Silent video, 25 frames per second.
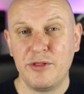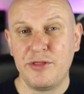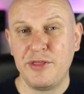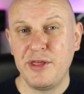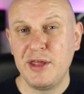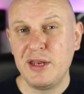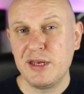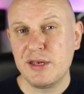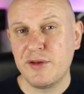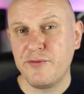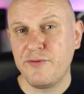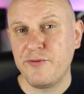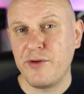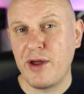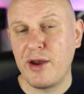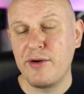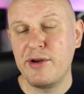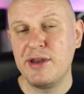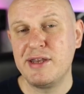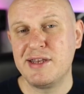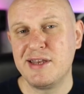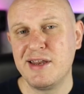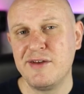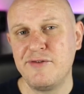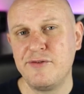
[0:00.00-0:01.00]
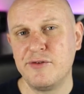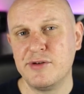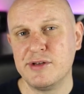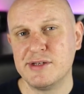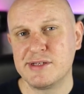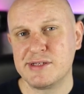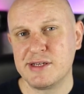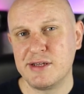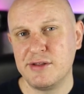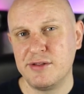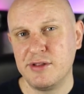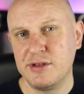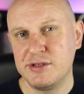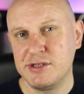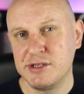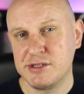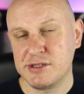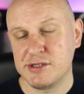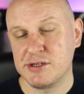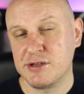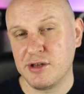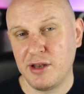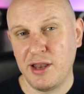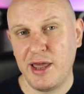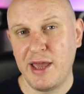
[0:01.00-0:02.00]
things are very different in the
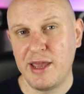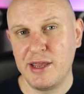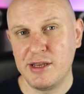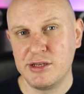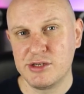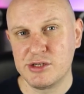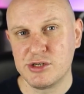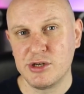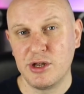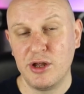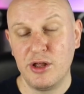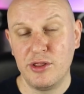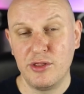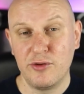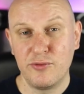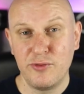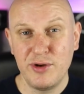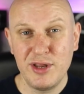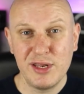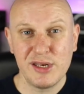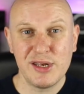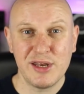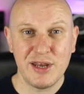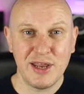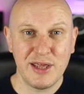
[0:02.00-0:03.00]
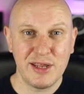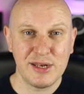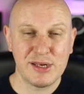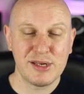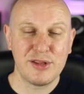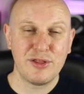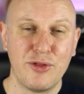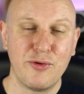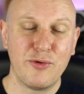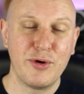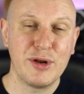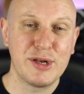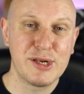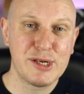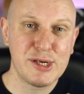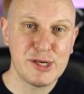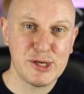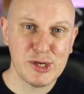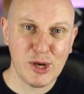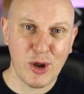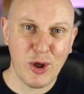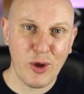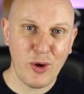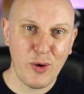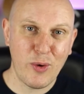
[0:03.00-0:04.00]
digital age, and the reason is there are
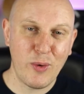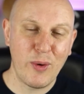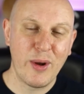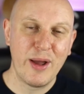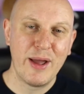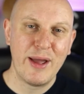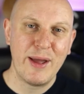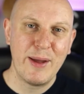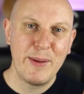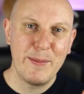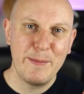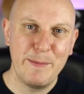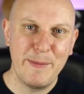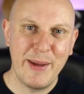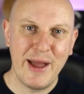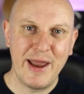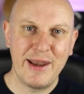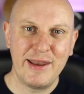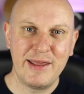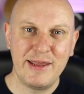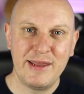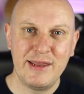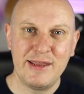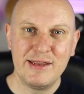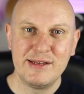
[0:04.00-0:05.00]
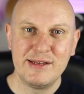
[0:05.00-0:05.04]
so many